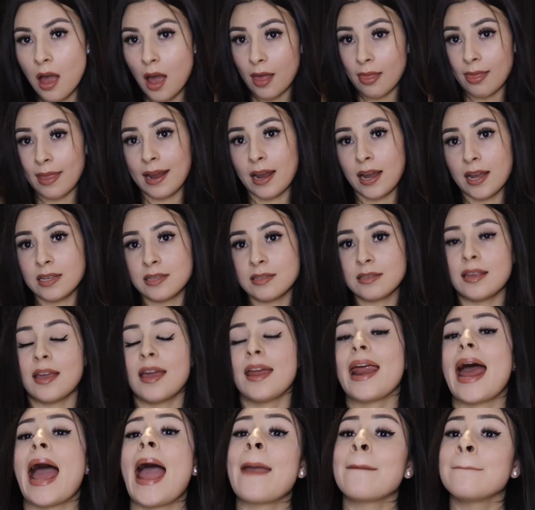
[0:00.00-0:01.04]
Like I
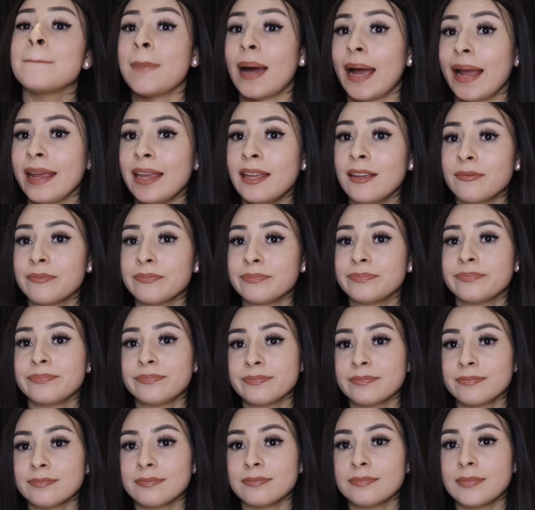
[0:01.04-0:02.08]
said, I might
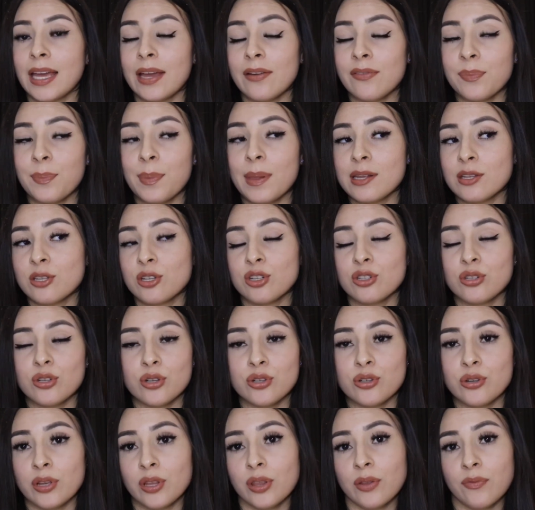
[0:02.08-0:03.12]
have a plastic
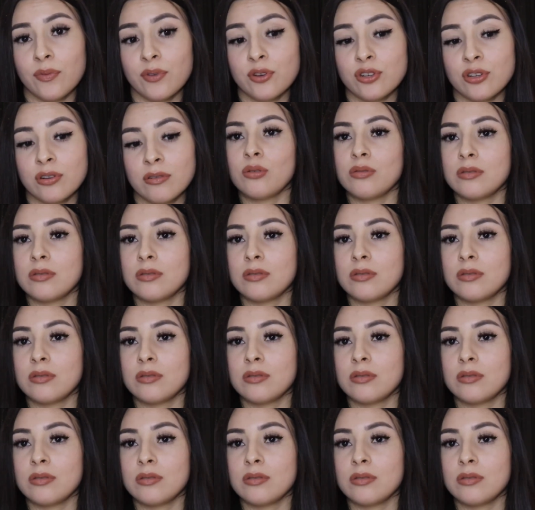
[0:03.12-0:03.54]
surgery in the future.